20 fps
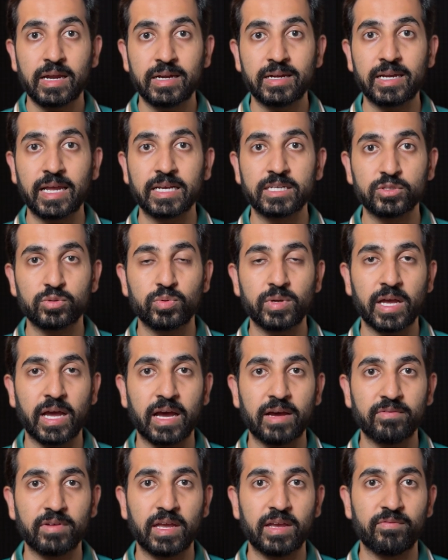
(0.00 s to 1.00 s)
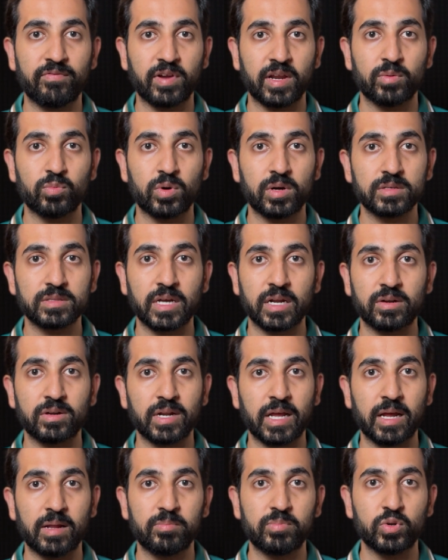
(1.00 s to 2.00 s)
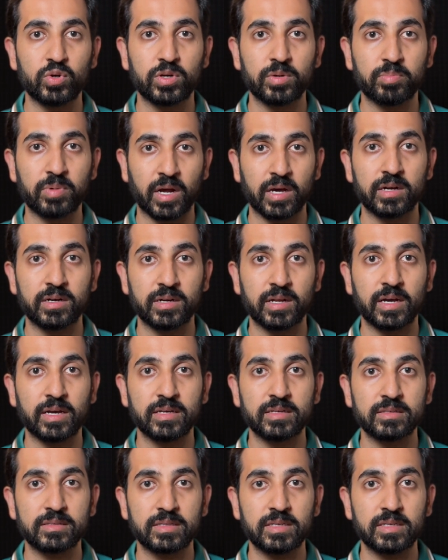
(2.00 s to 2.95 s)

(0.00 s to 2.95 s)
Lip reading: Next, we have a framework that will help you to prioritize